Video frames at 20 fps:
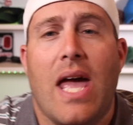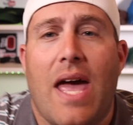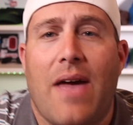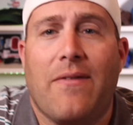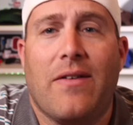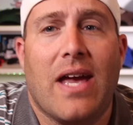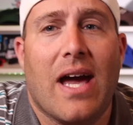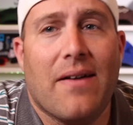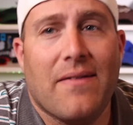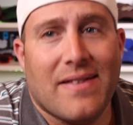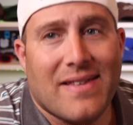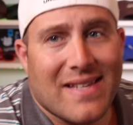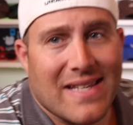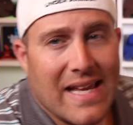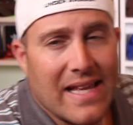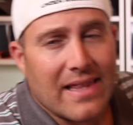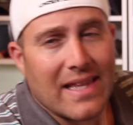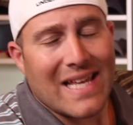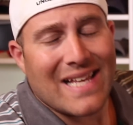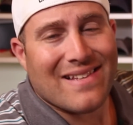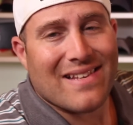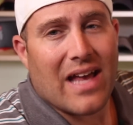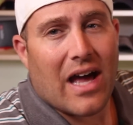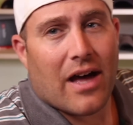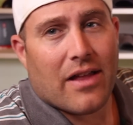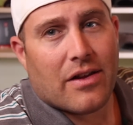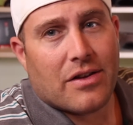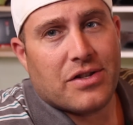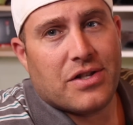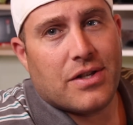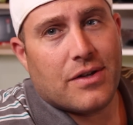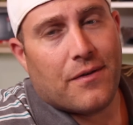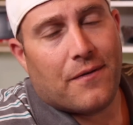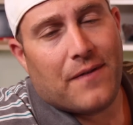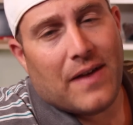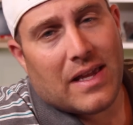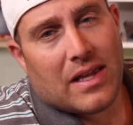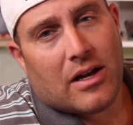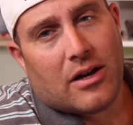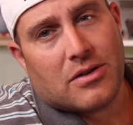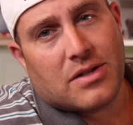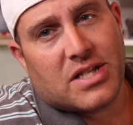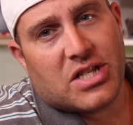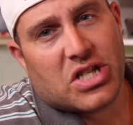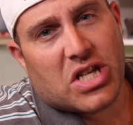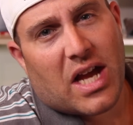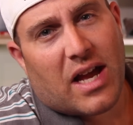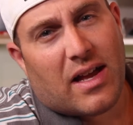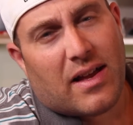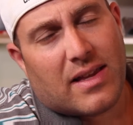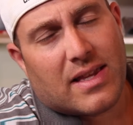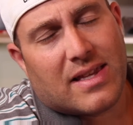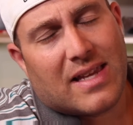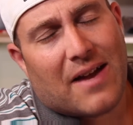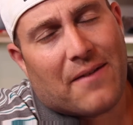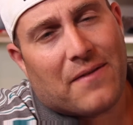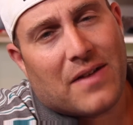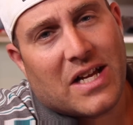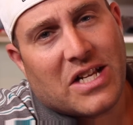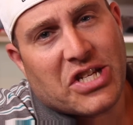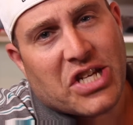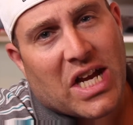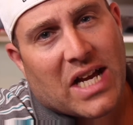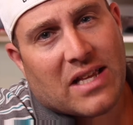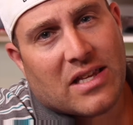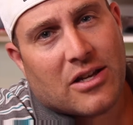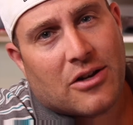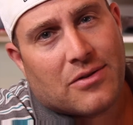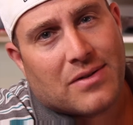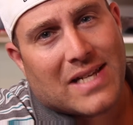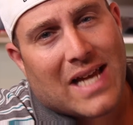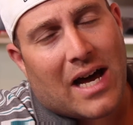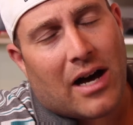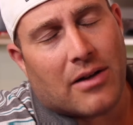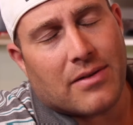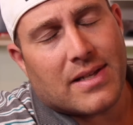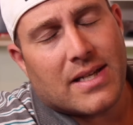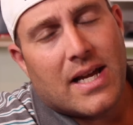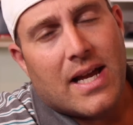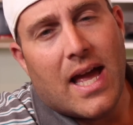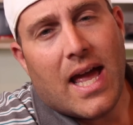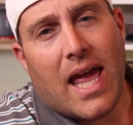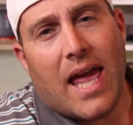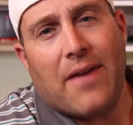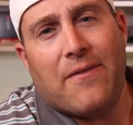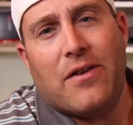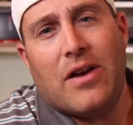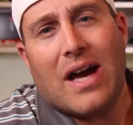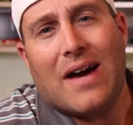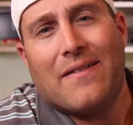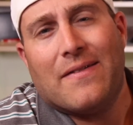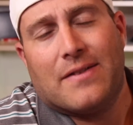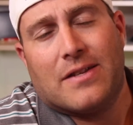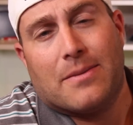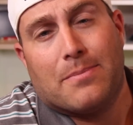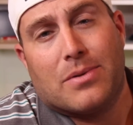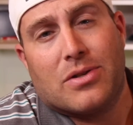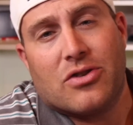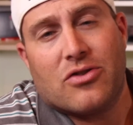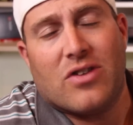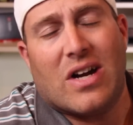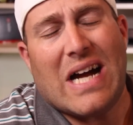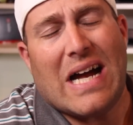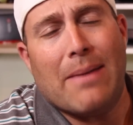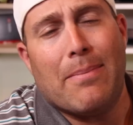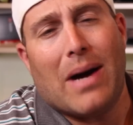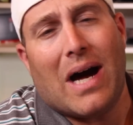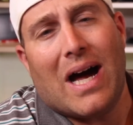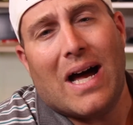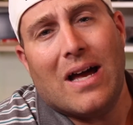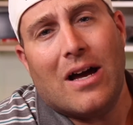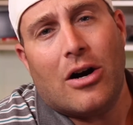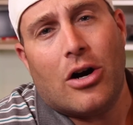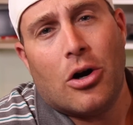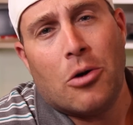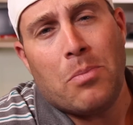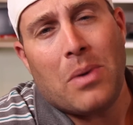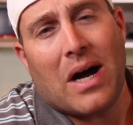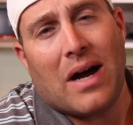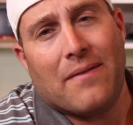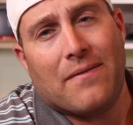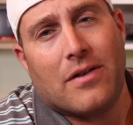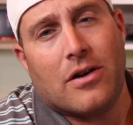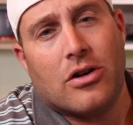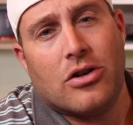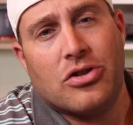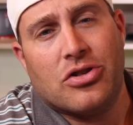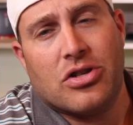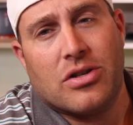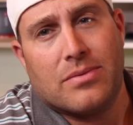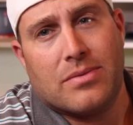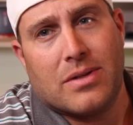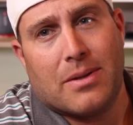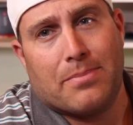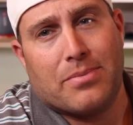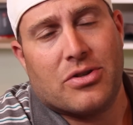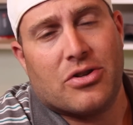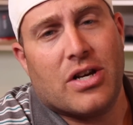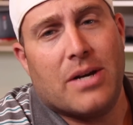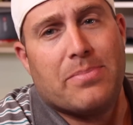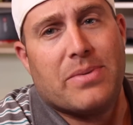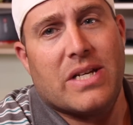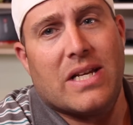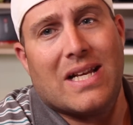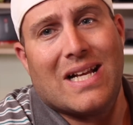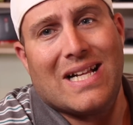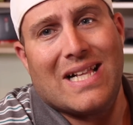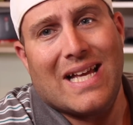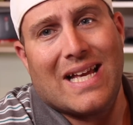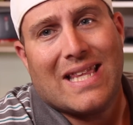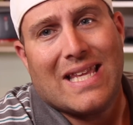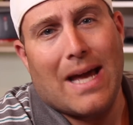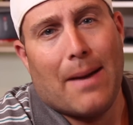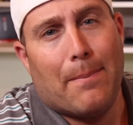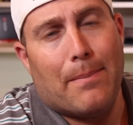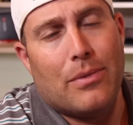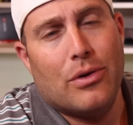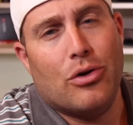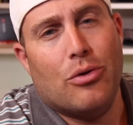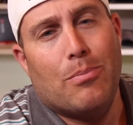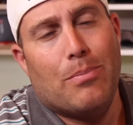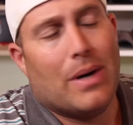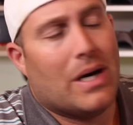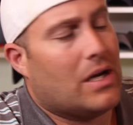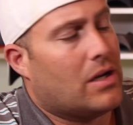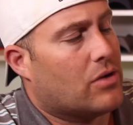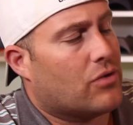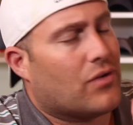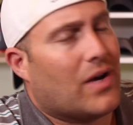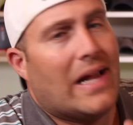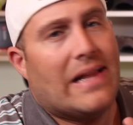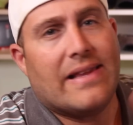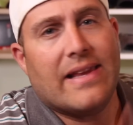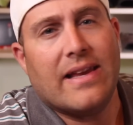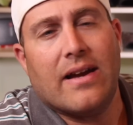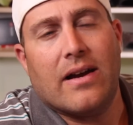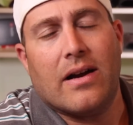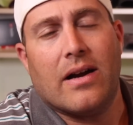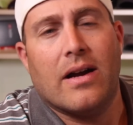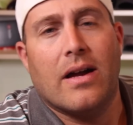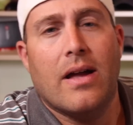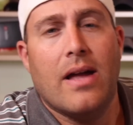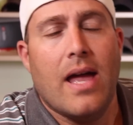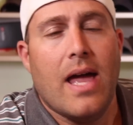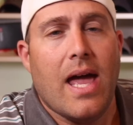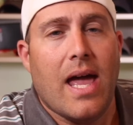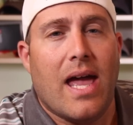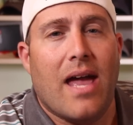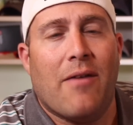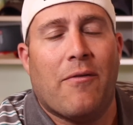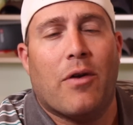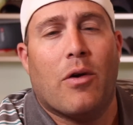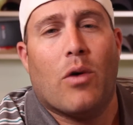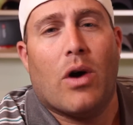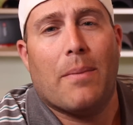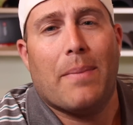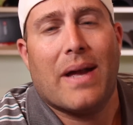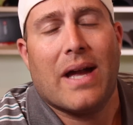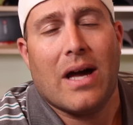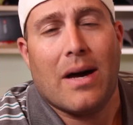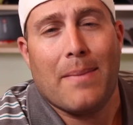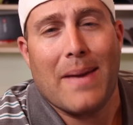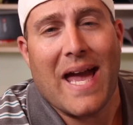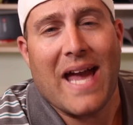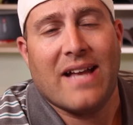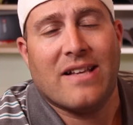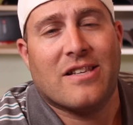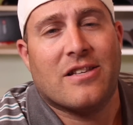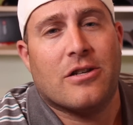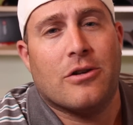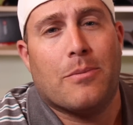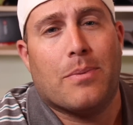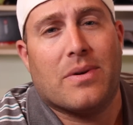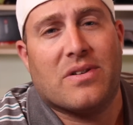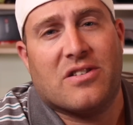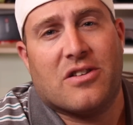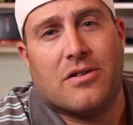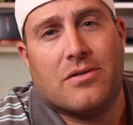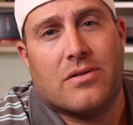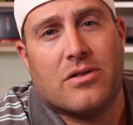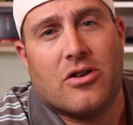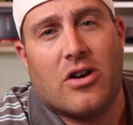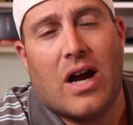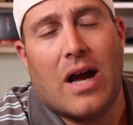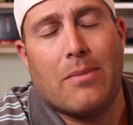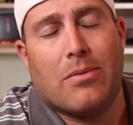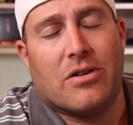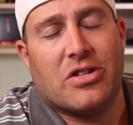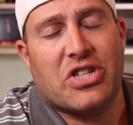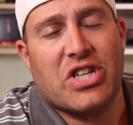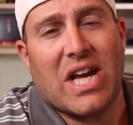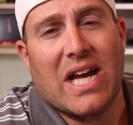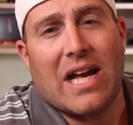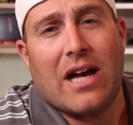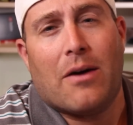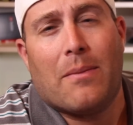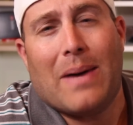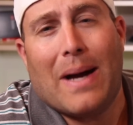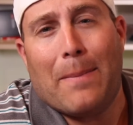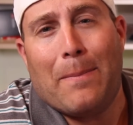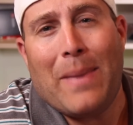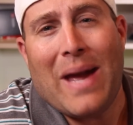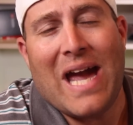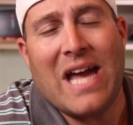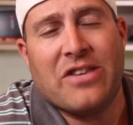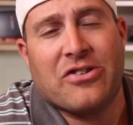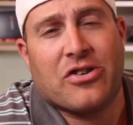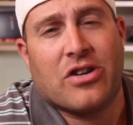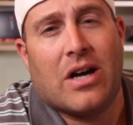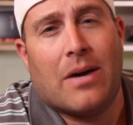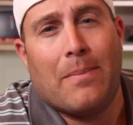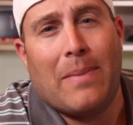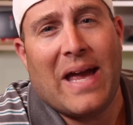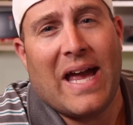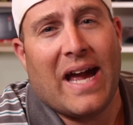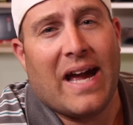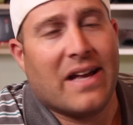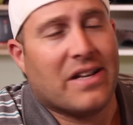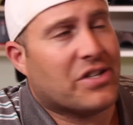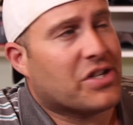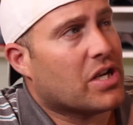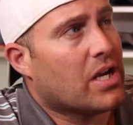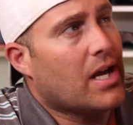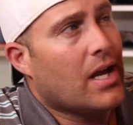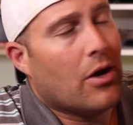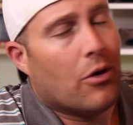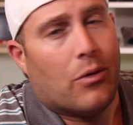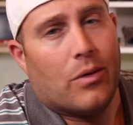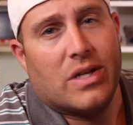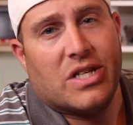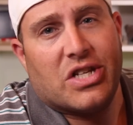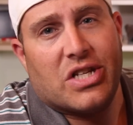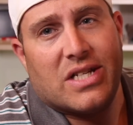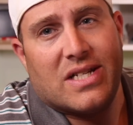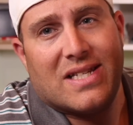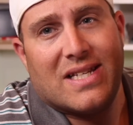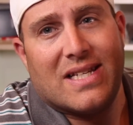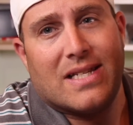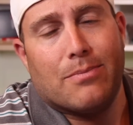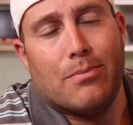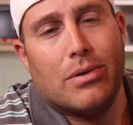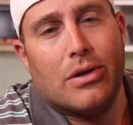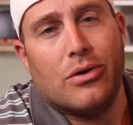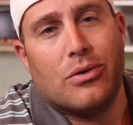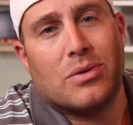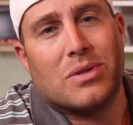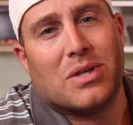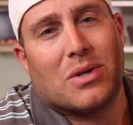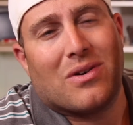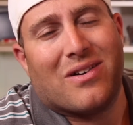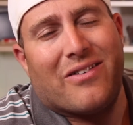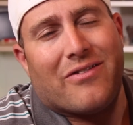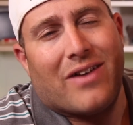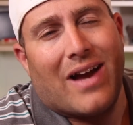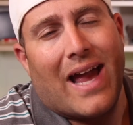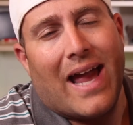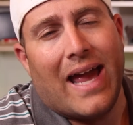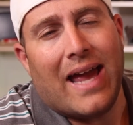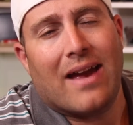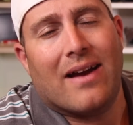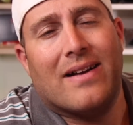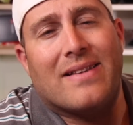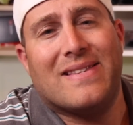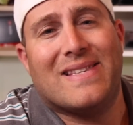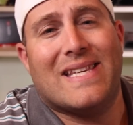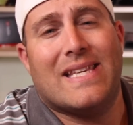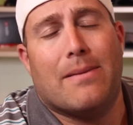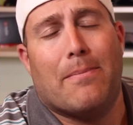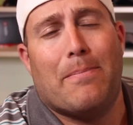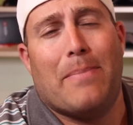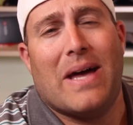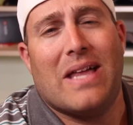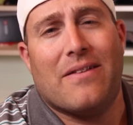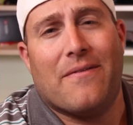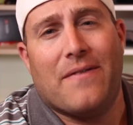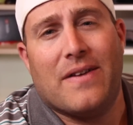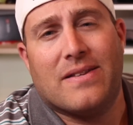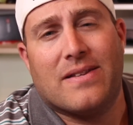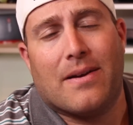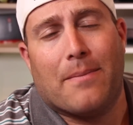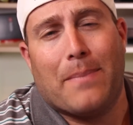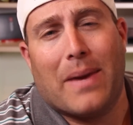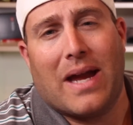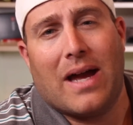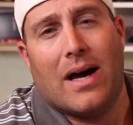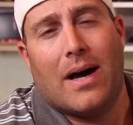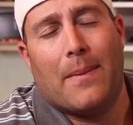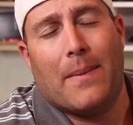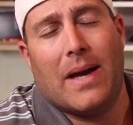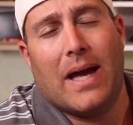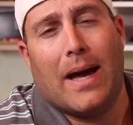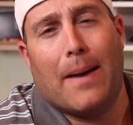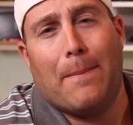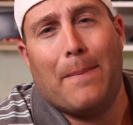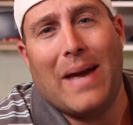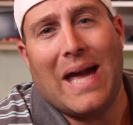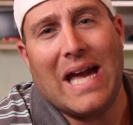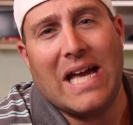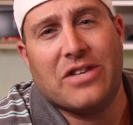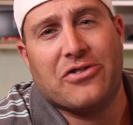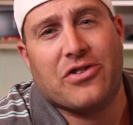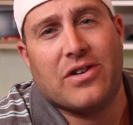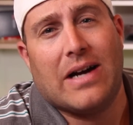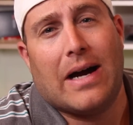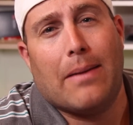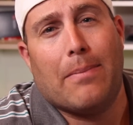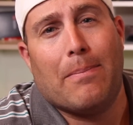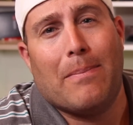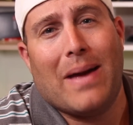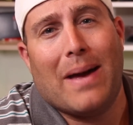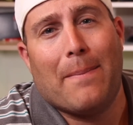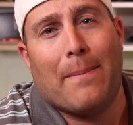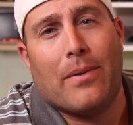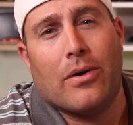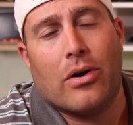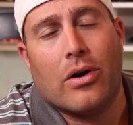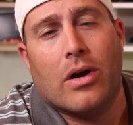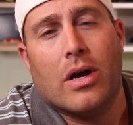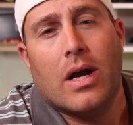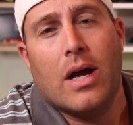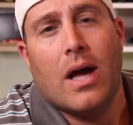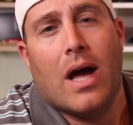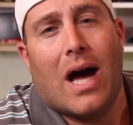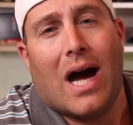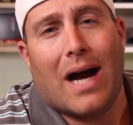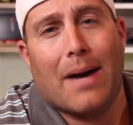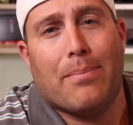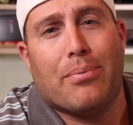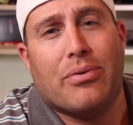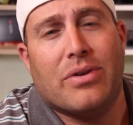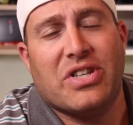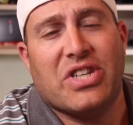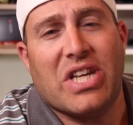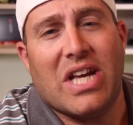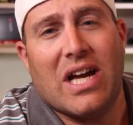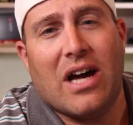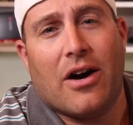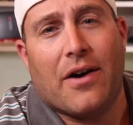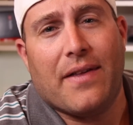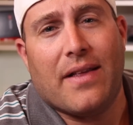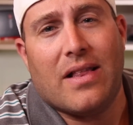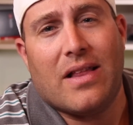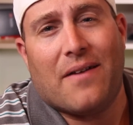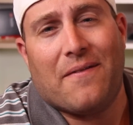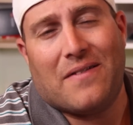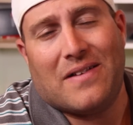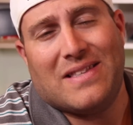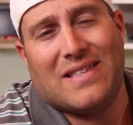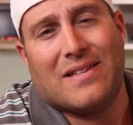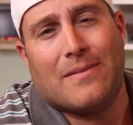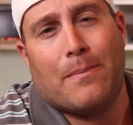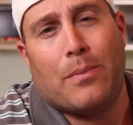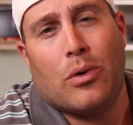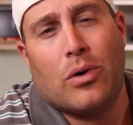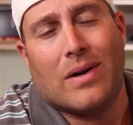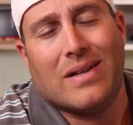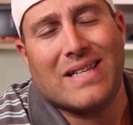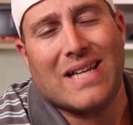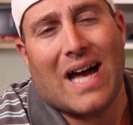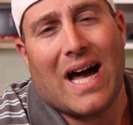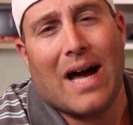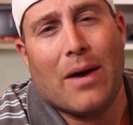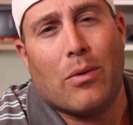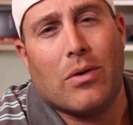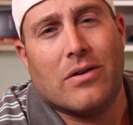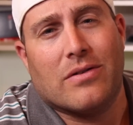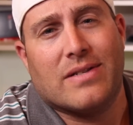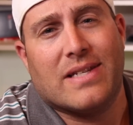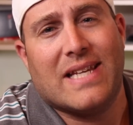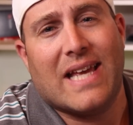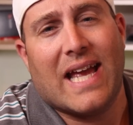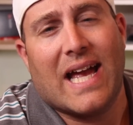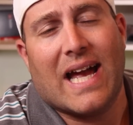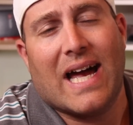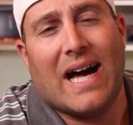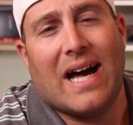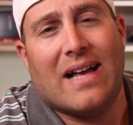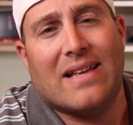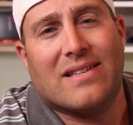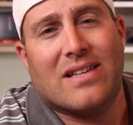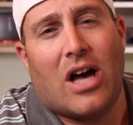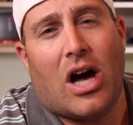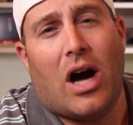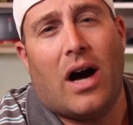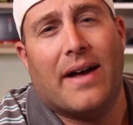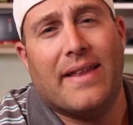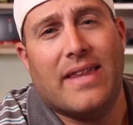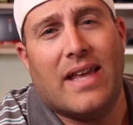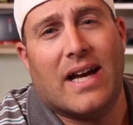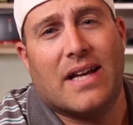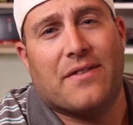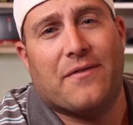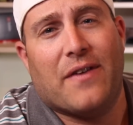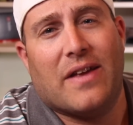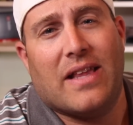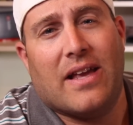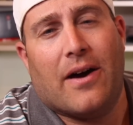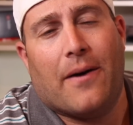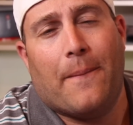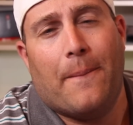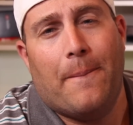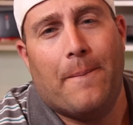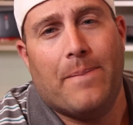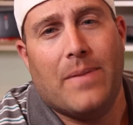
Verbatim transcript: If you haven't seen these other 2 videos, you should definitely check those out. If you haven't subscribed, I hope I've earned your subscription. Click that blue button right there. If you want to become a super subscriber, check out my Patreon page, which is this blue square right here, and see the benefits of becoming a Patreon member. I appreciate all the love and support. I will see you guys on the next video.